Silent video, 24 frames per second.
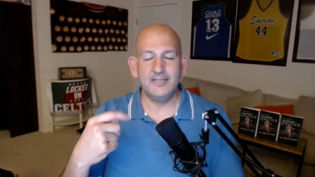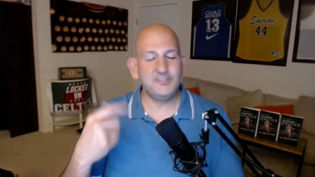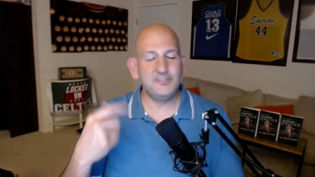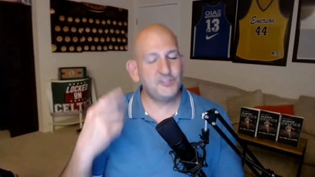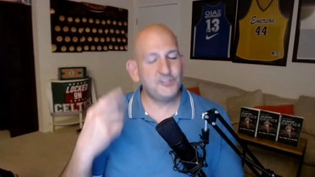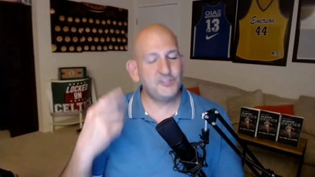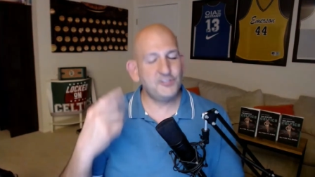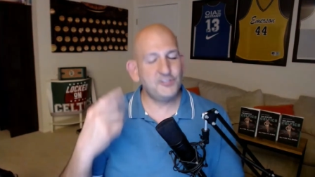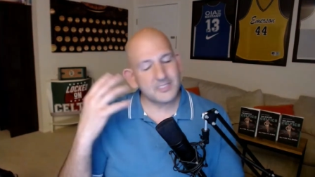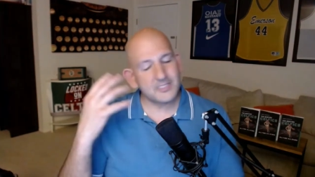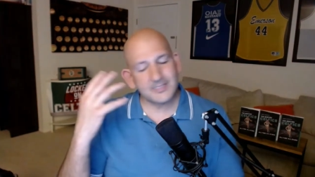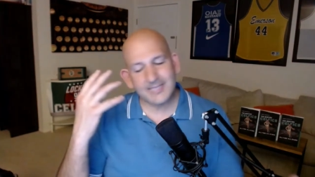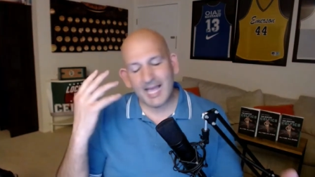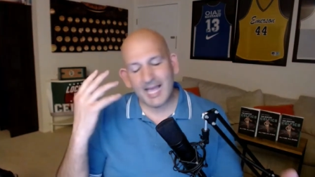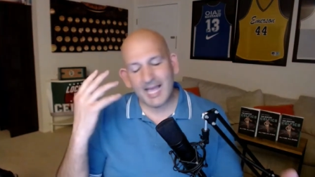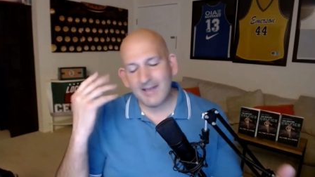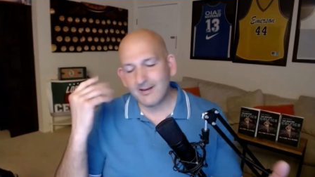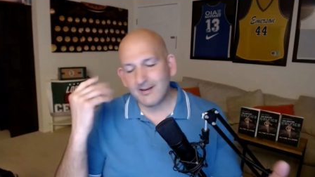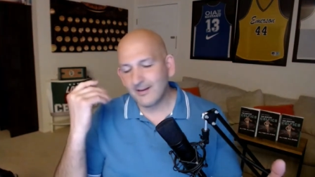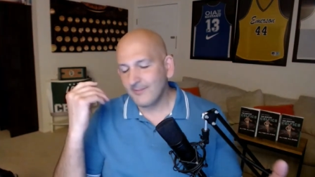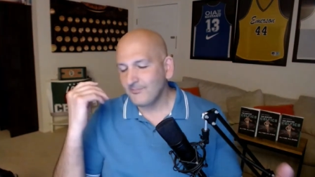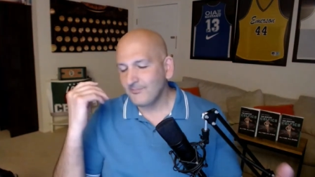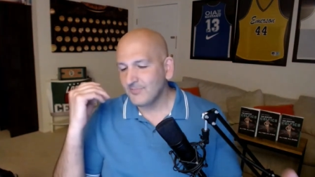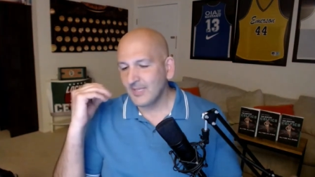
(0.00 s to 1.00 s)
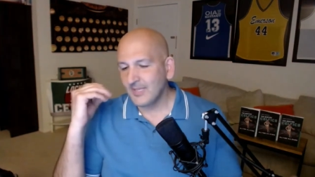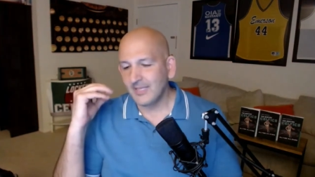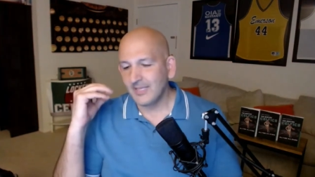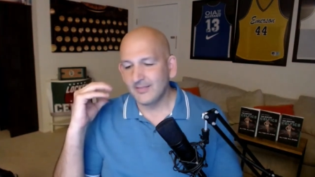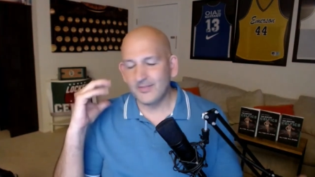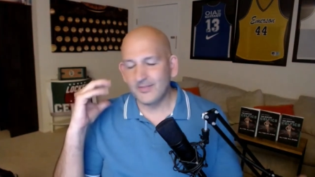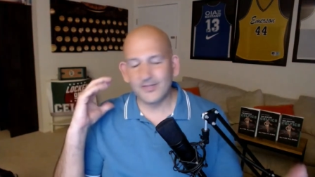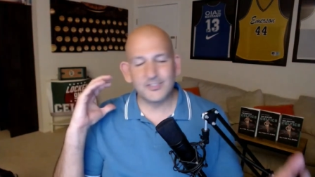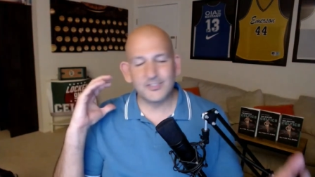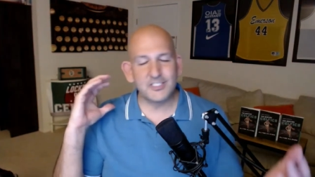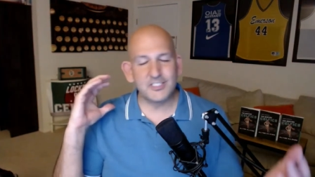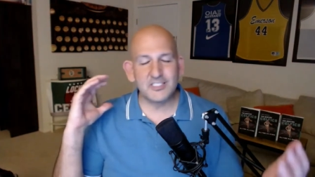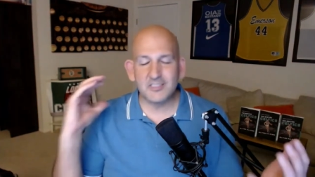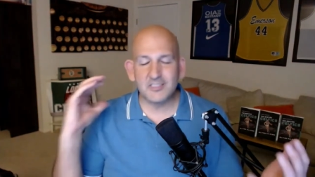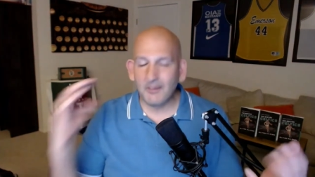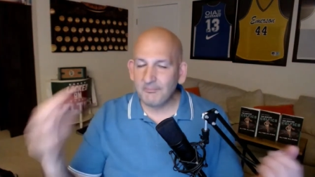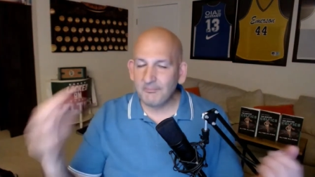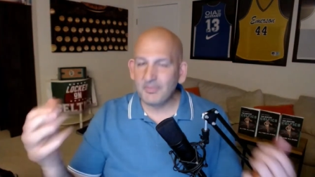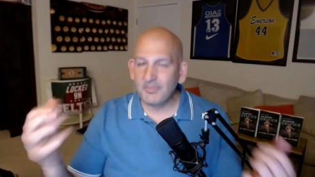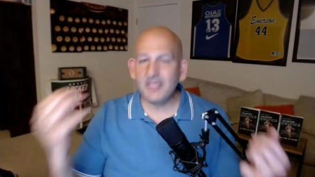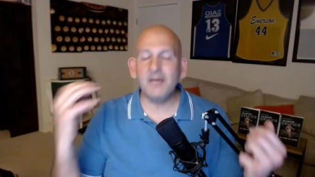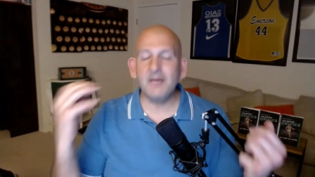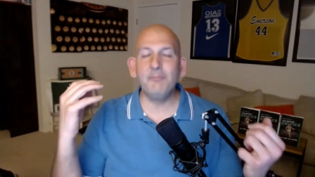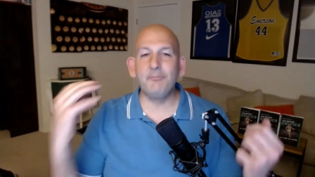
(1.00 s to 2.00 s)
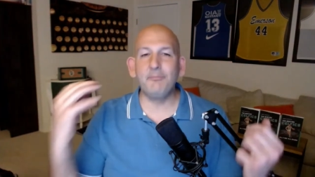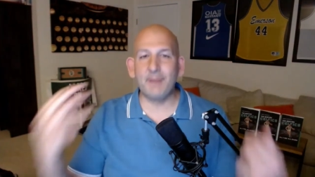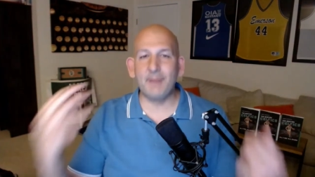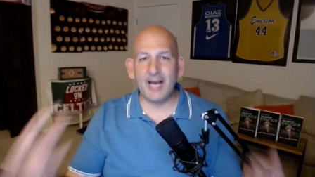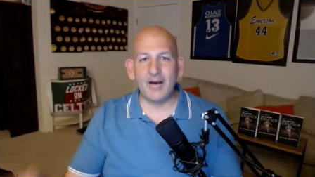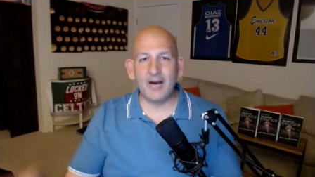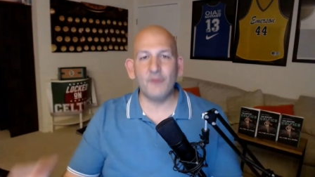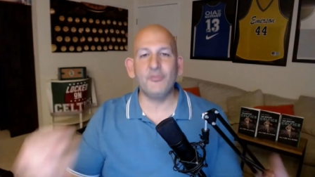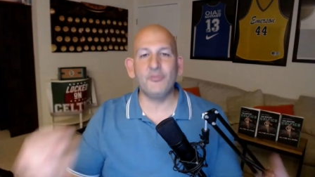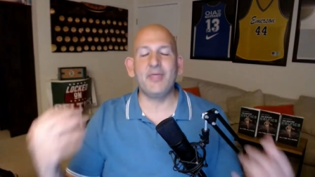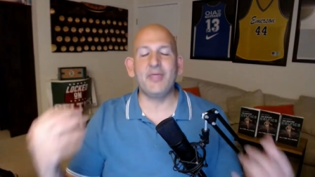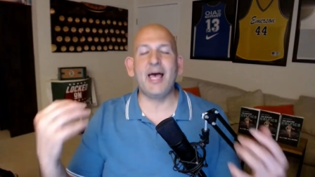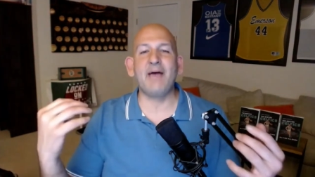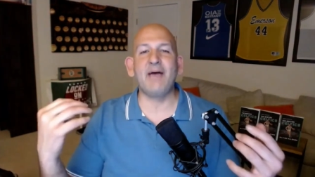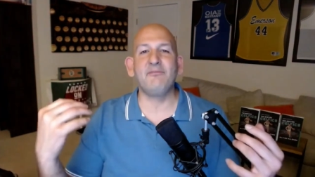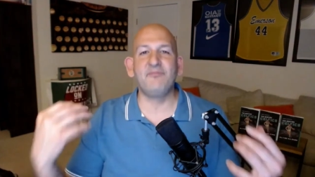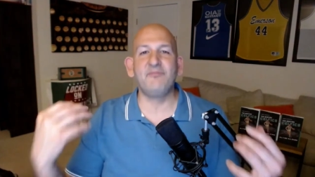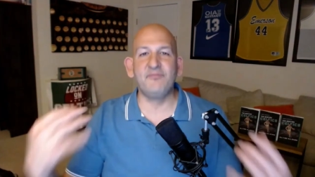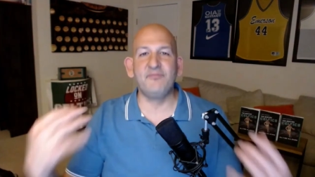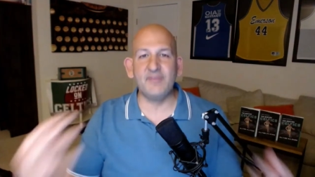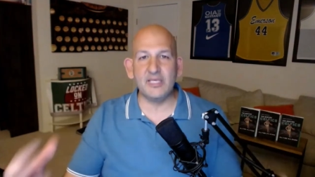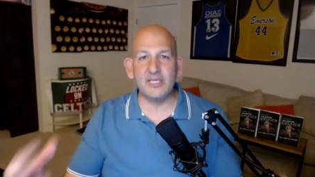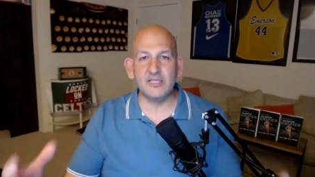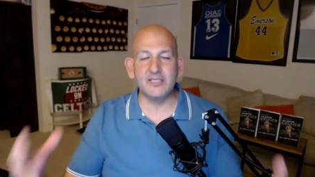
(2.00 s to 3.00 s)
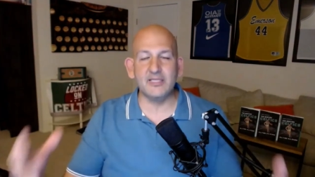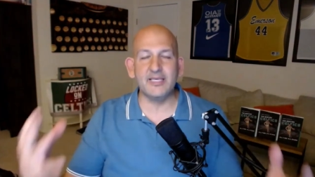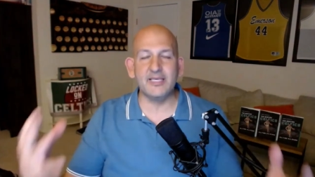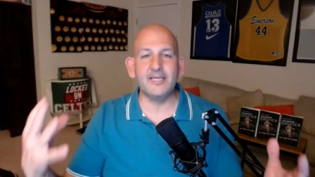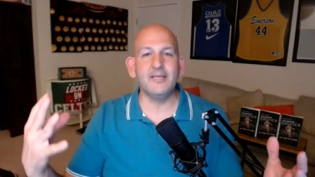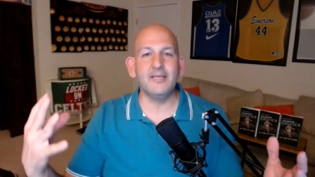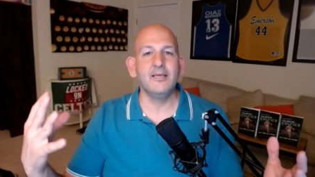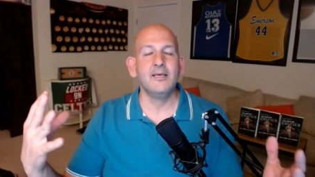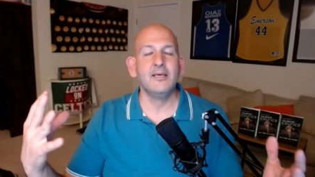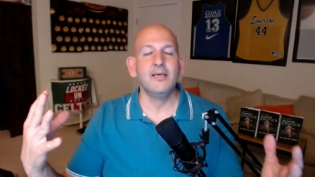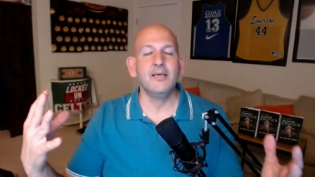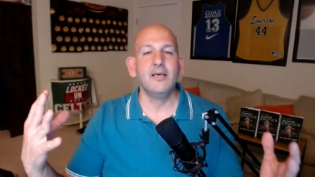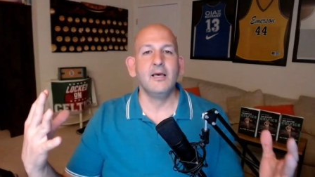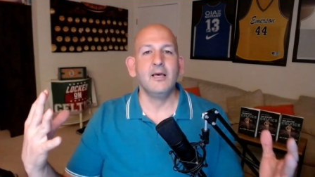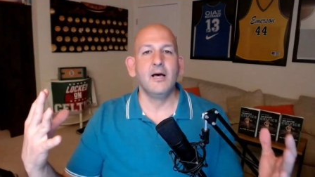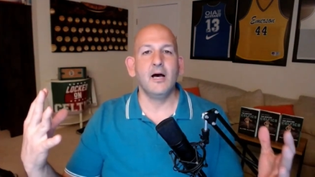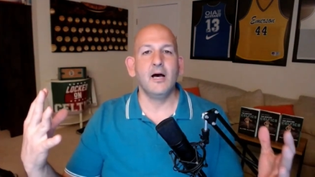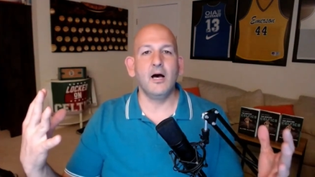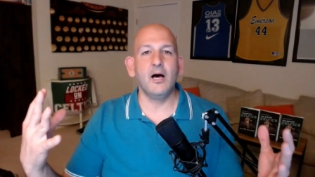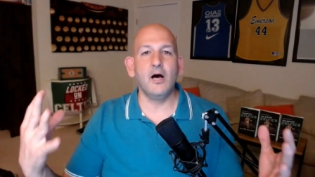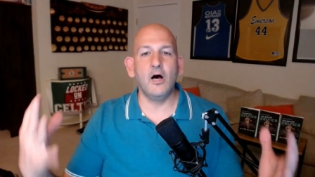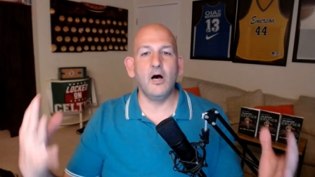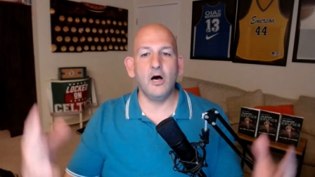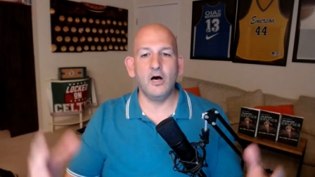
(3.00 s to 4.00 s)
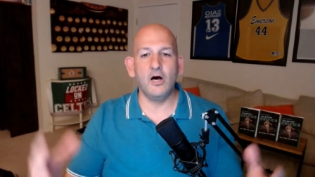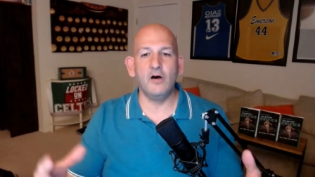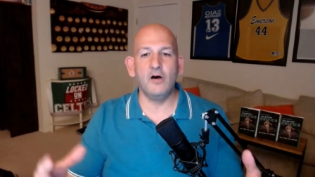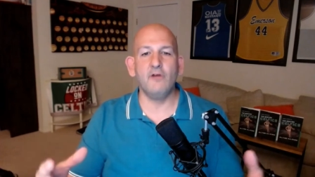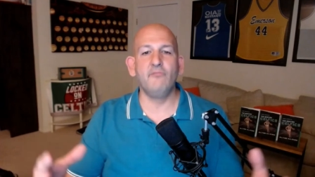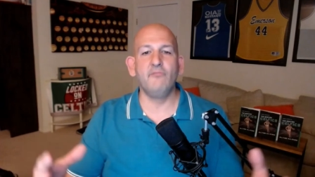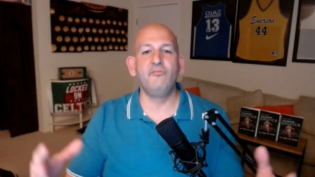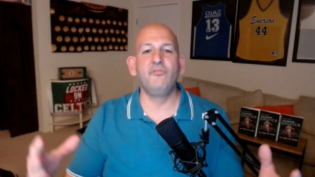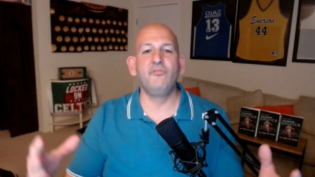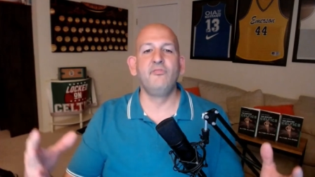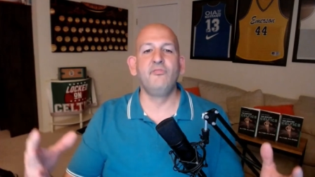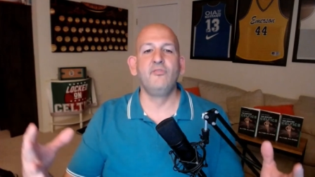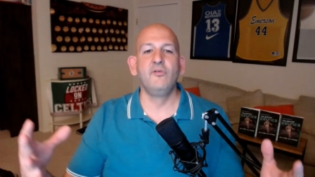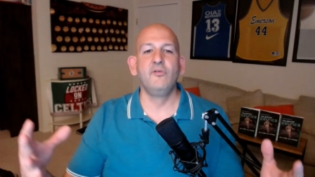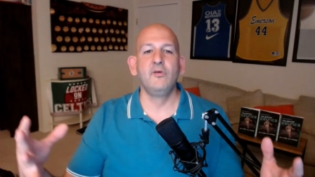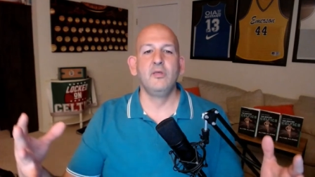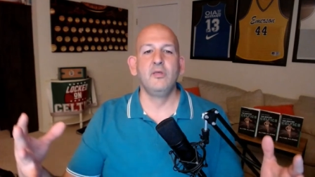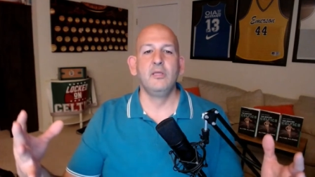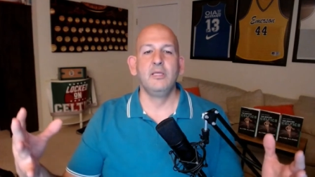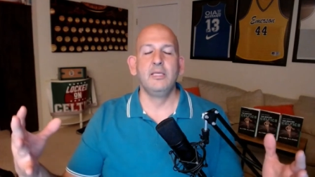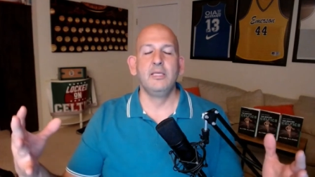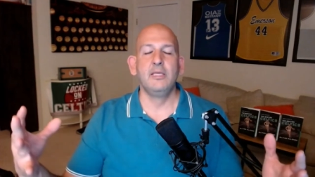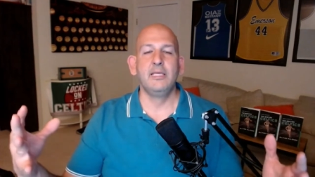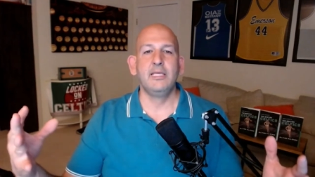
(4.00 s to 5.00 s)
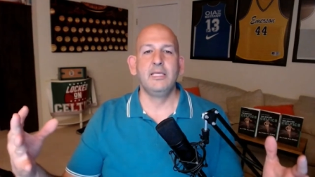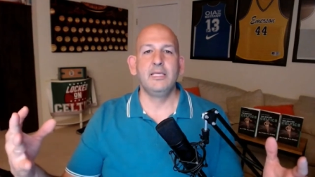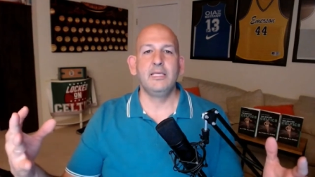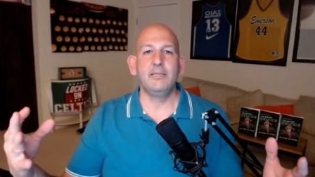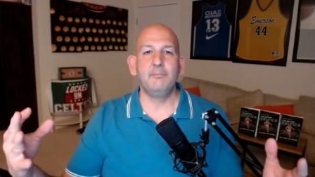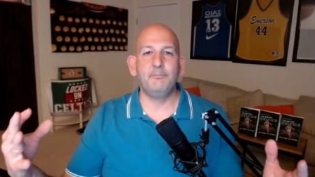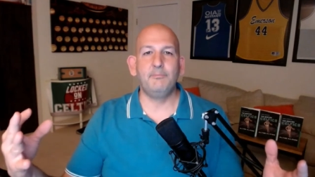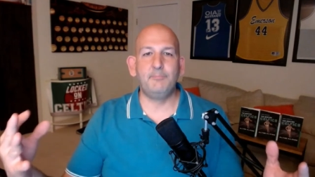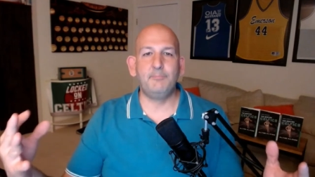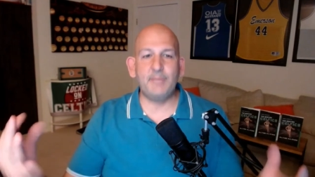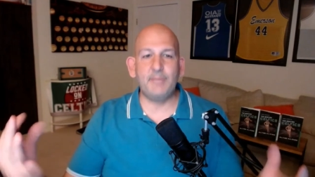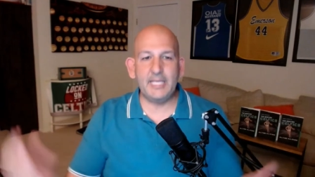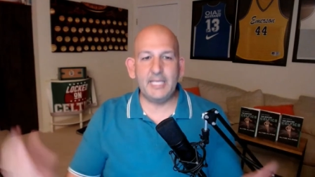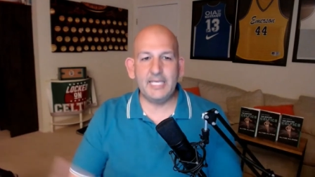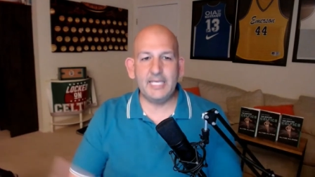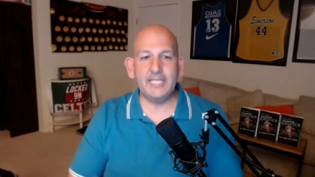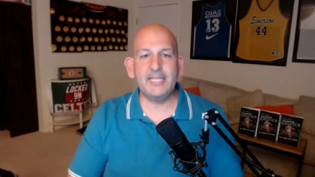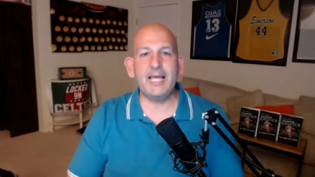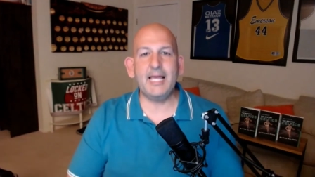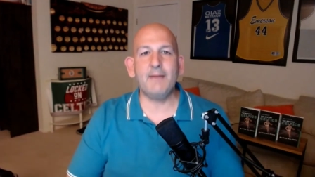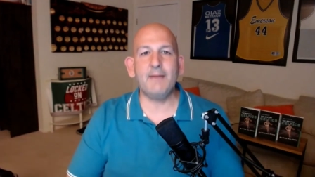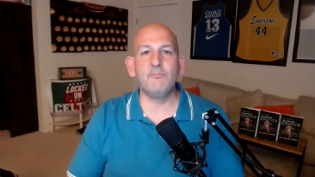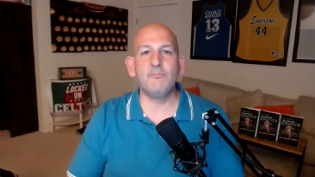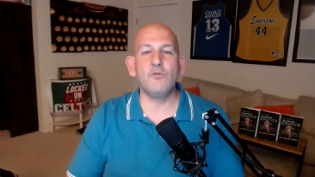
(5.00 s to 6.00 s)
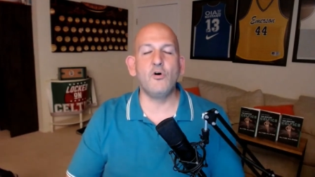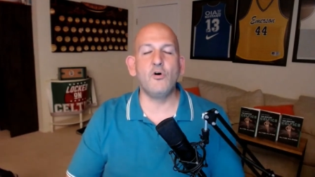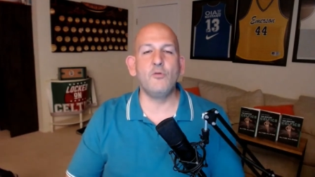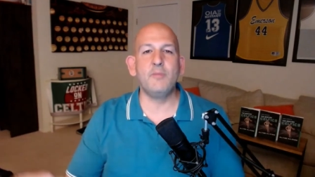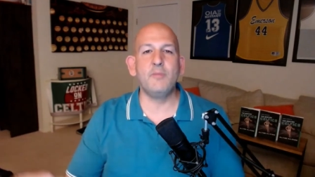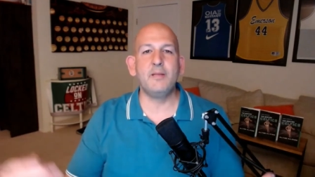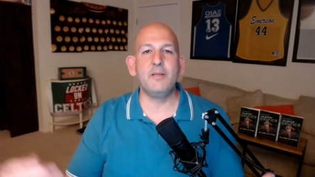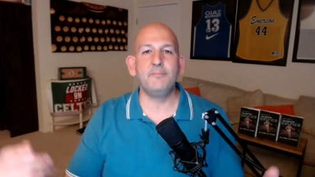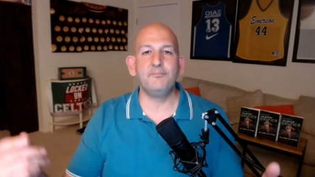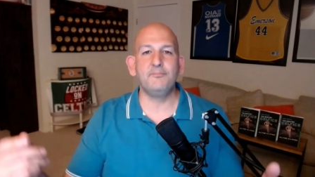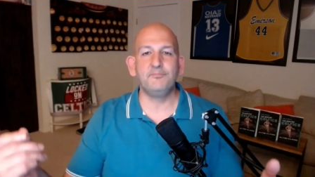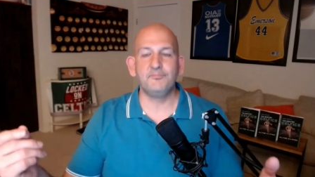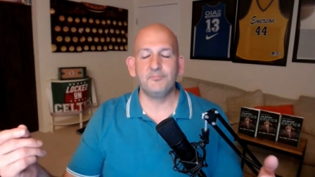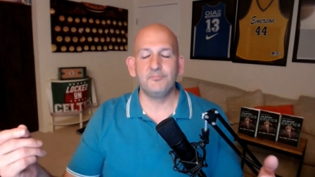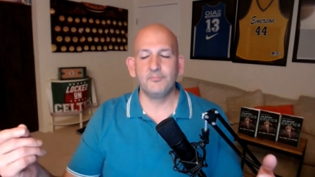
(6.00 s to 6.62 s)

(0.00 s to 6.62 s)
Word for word: Just that there's something about that feeling of being in that moment